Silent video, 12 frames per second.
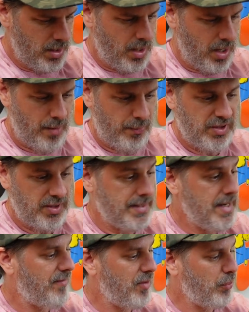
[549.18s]
Uh, we just
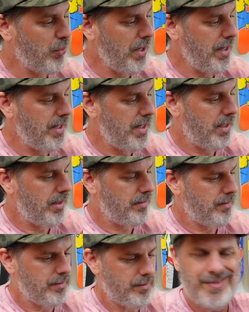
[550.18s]
never printed it,
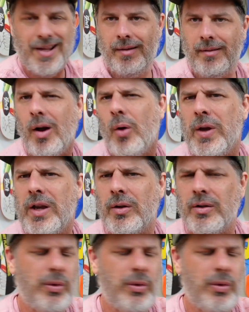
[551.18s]
uh, like a week or